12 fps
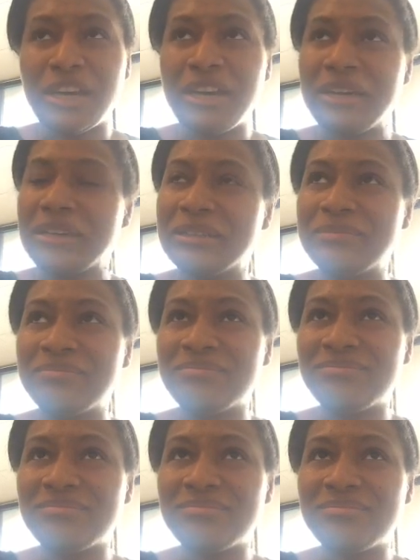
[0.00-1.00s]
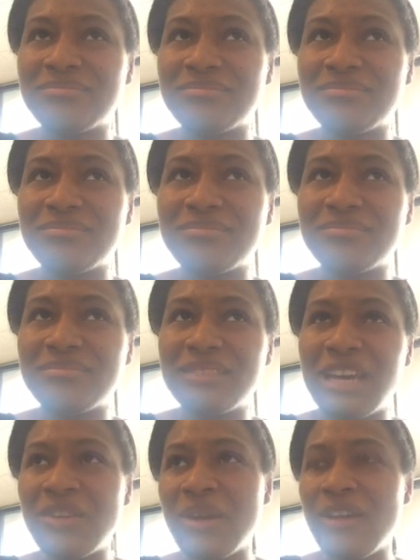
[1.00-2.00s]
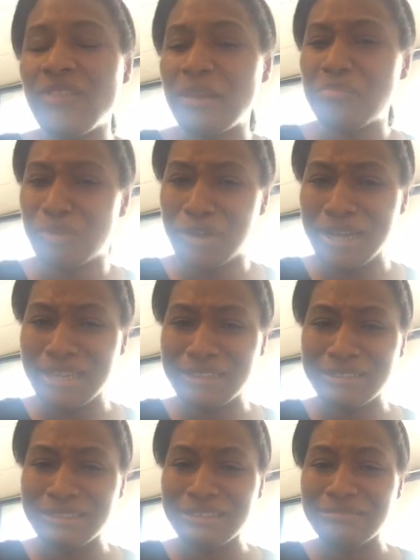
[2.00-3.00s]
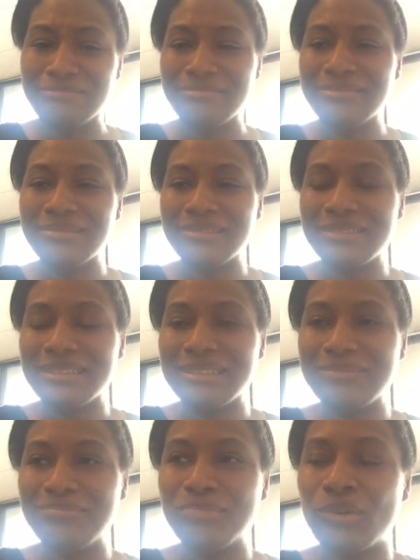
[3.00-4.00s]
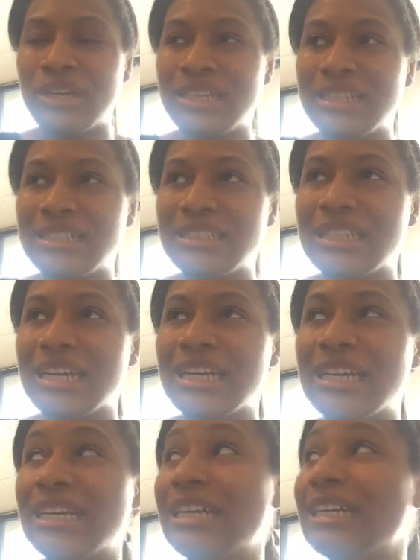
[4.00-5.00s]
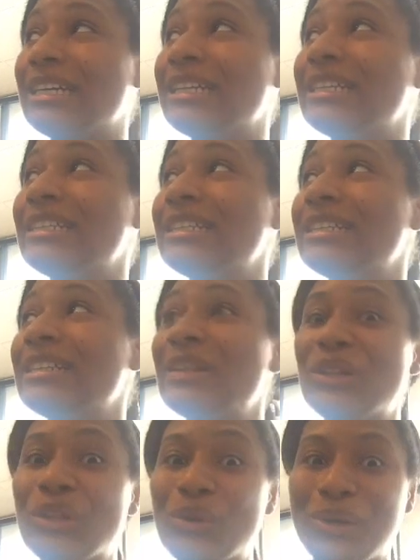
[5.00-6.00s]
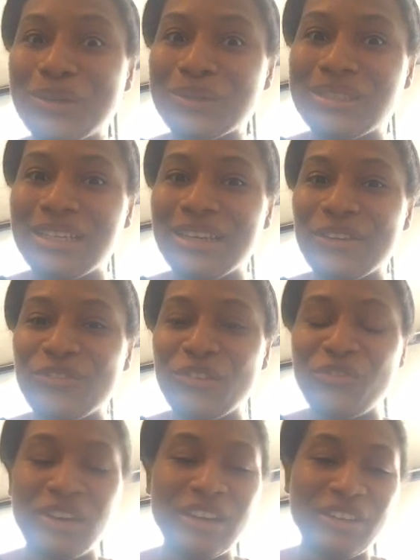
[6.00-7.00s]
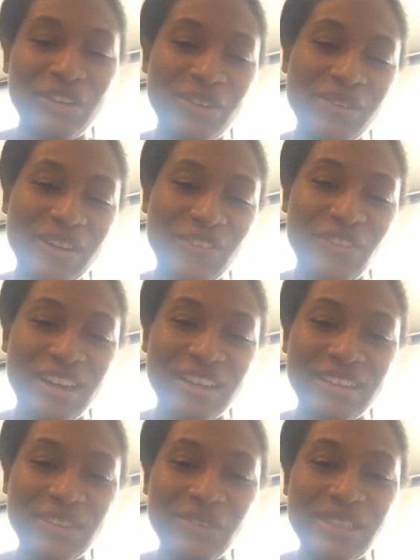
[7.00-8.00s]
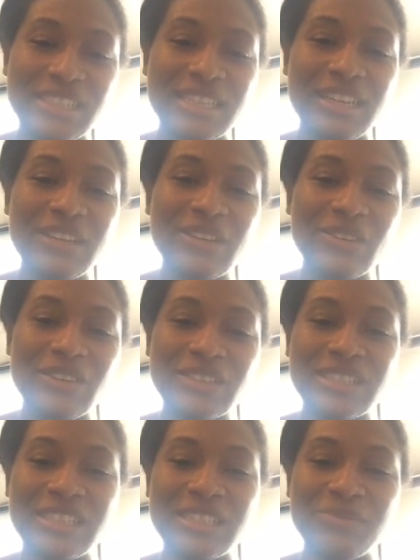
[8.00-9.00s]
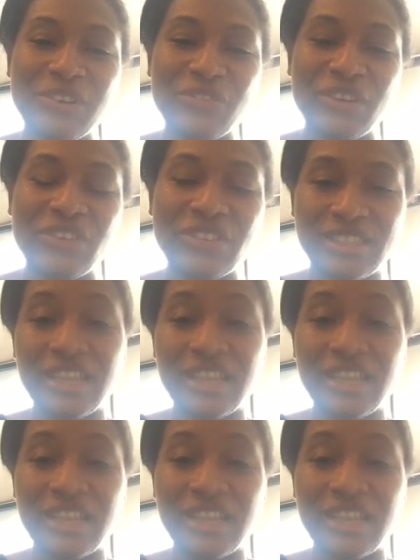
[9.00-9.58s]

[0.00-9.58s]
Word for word: Uh, I don't have like brand brand uh, loyalty. If I find a good one, I find a good one. Stella Rosa is my favorite.